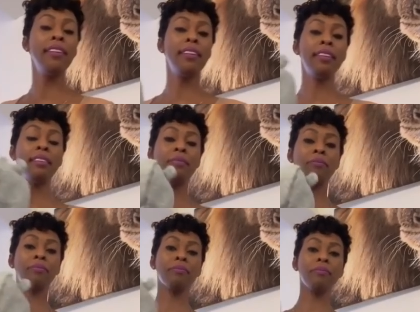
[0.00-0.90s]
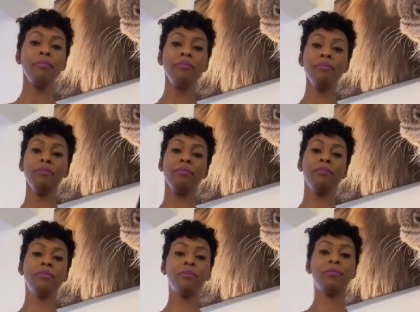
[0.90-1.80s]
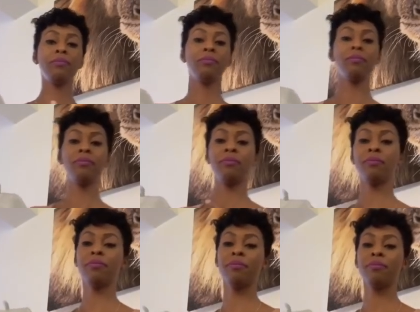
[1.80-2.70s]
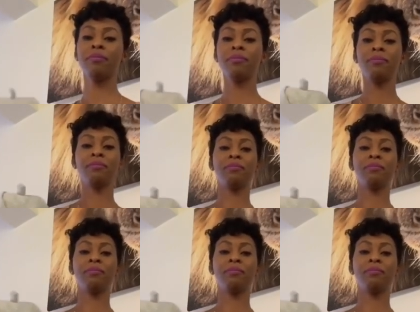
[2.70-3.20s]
(no one is talking)